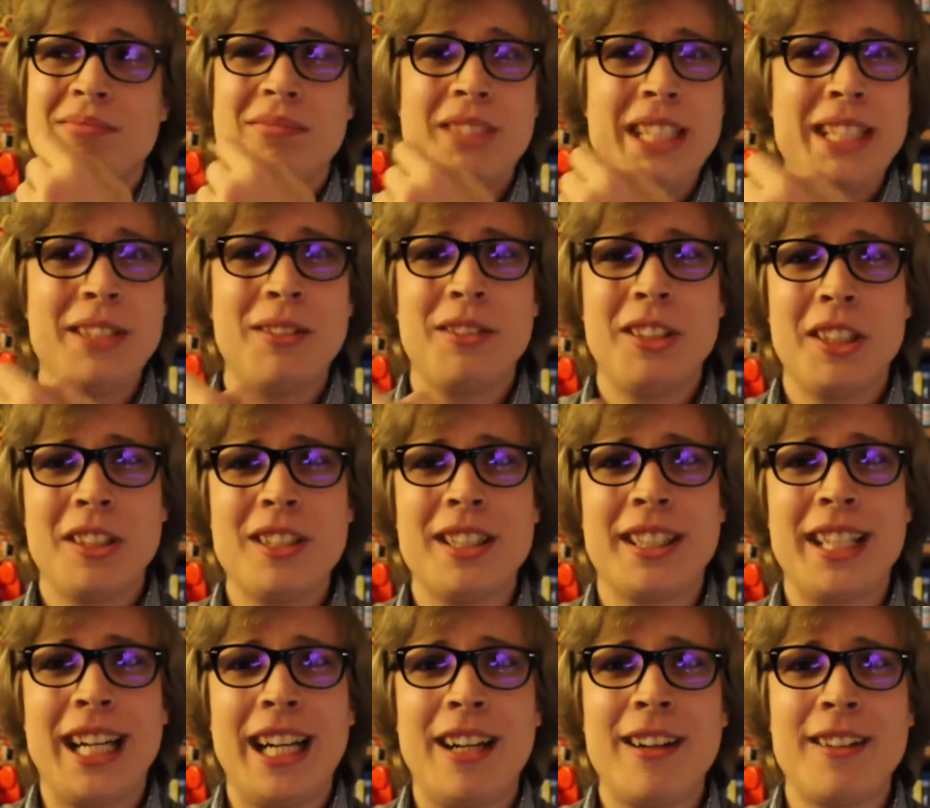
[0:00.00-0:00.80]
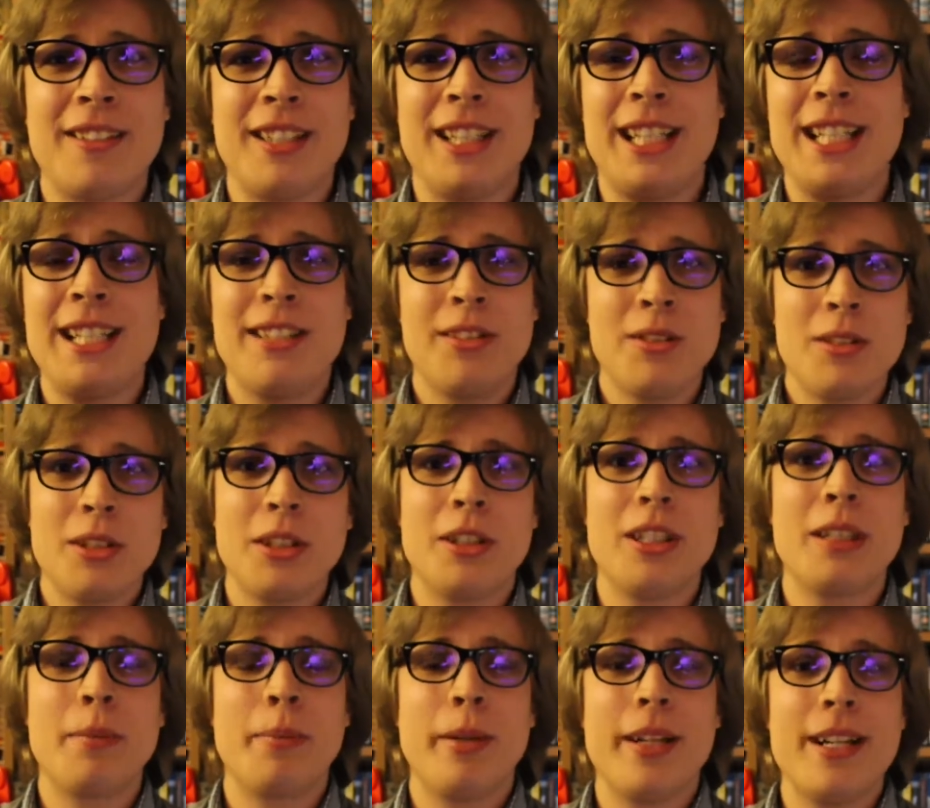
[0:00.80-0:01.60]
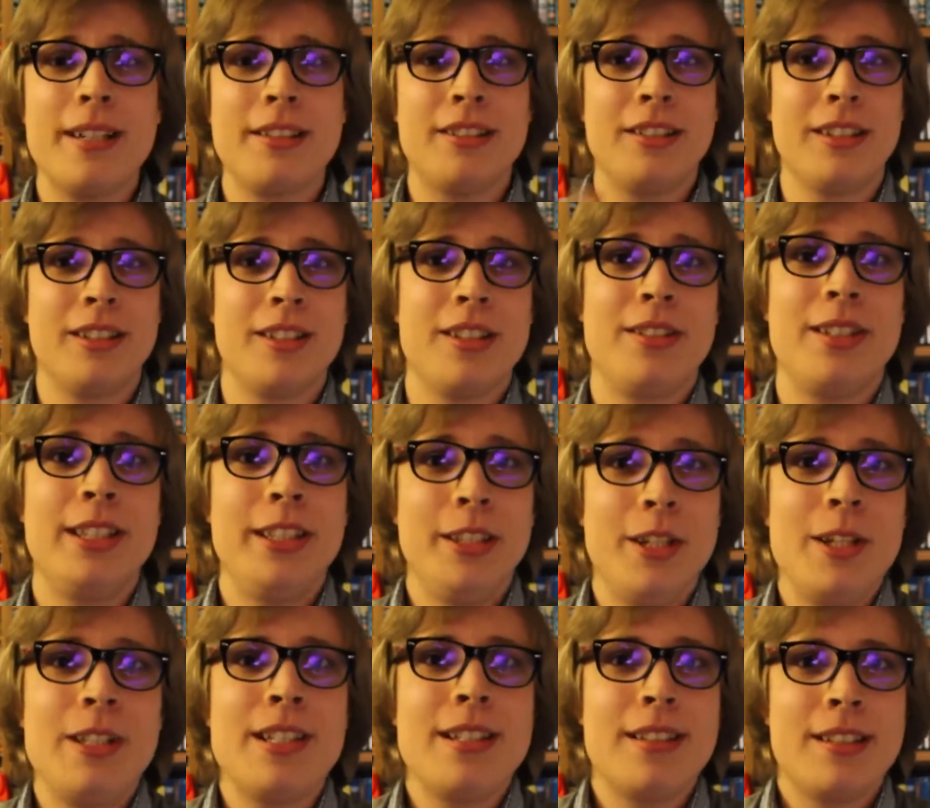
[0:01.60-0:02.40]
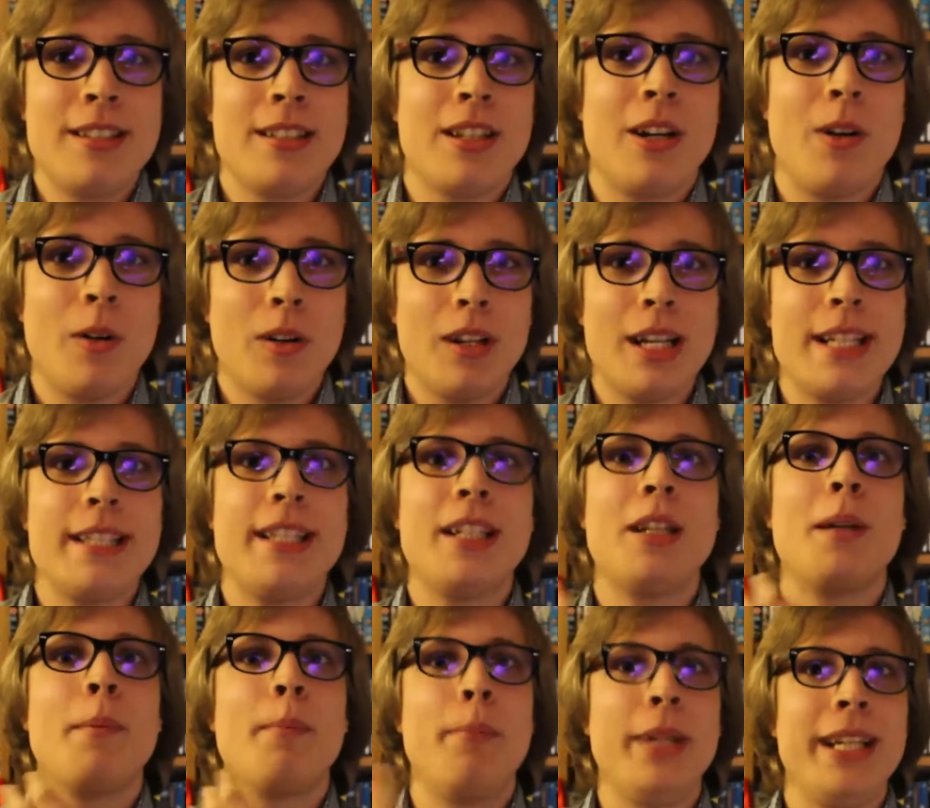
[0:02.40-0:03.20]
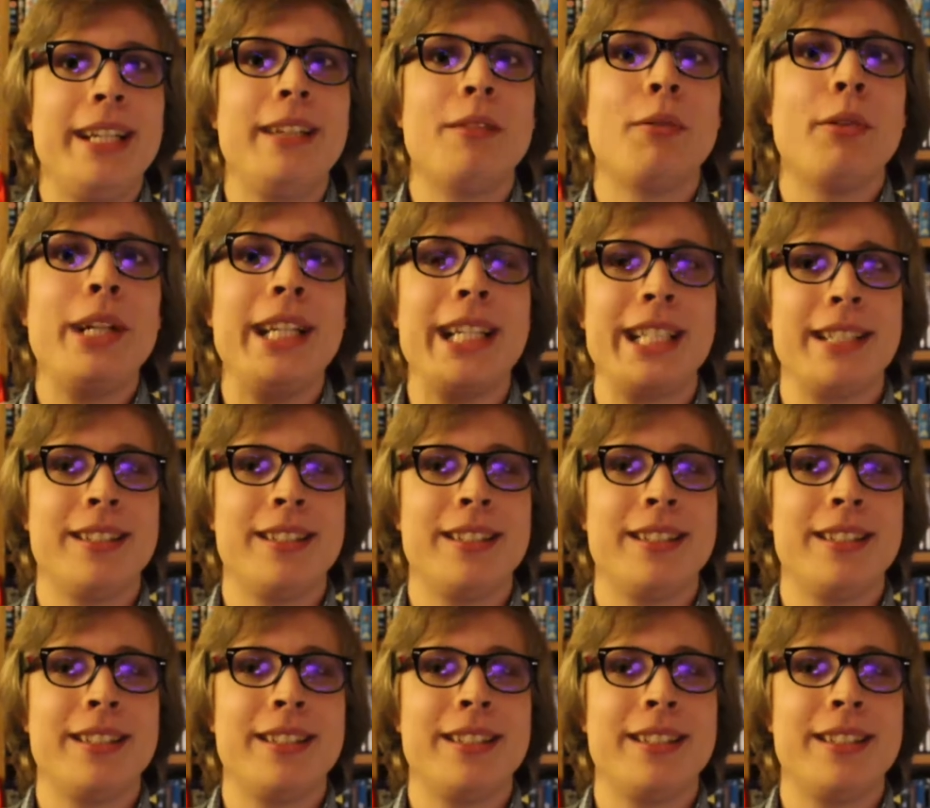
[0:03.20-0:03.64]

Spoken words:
he's not a good character. He's not a good person, because he uses this whole idea of being weak.